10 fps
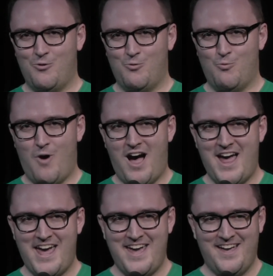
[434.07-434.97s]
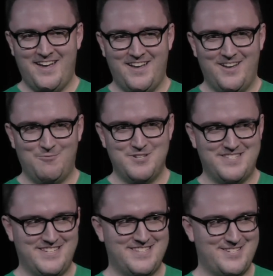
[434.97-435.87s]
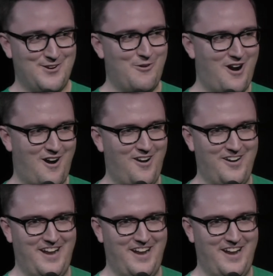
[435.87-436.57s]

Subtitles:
Why was this so hard?